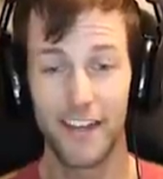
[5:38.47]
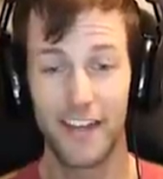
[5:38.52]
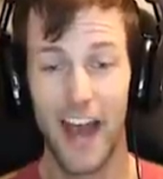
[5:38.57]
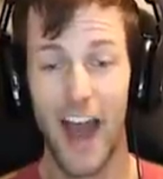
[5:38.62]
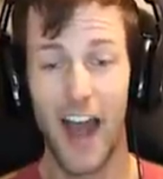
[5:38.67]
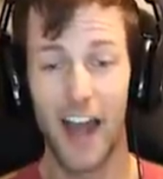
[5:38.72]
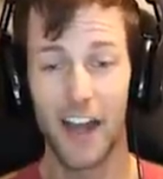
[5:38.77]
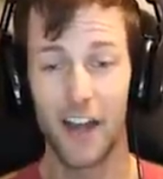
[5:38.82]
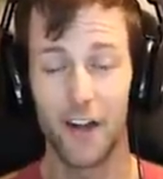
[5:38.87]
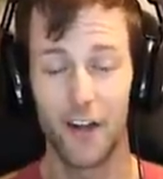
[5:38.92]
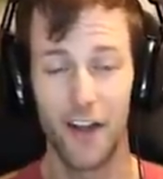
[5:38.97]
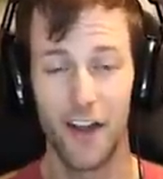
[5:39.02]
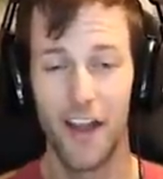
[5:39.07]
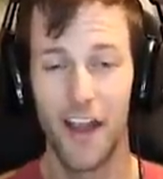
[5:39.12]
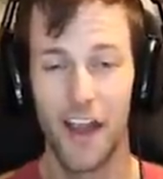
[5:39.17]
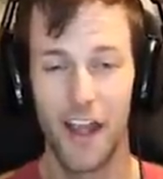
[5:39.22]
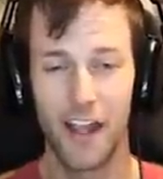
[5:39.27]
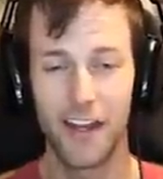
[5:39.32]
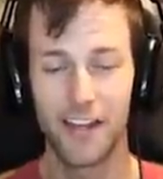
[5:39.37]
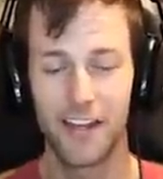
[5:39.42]
an entire,
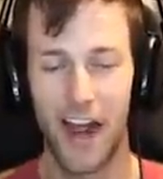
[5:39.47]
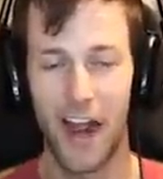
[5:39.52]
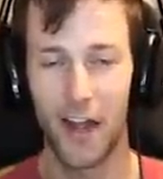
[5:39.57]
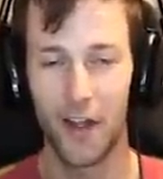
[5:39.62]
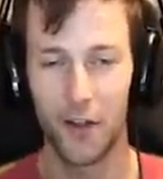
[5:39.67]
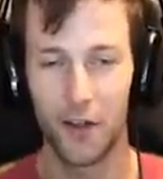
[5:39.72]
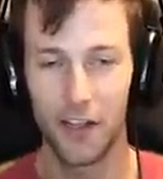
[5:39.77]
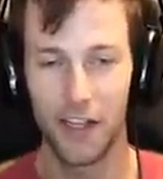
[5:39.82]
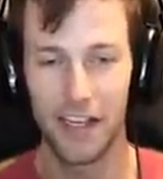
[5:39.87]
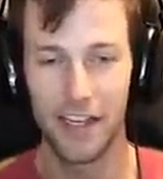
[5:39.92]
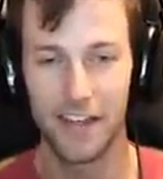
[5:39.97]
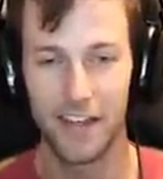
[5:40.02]
entirely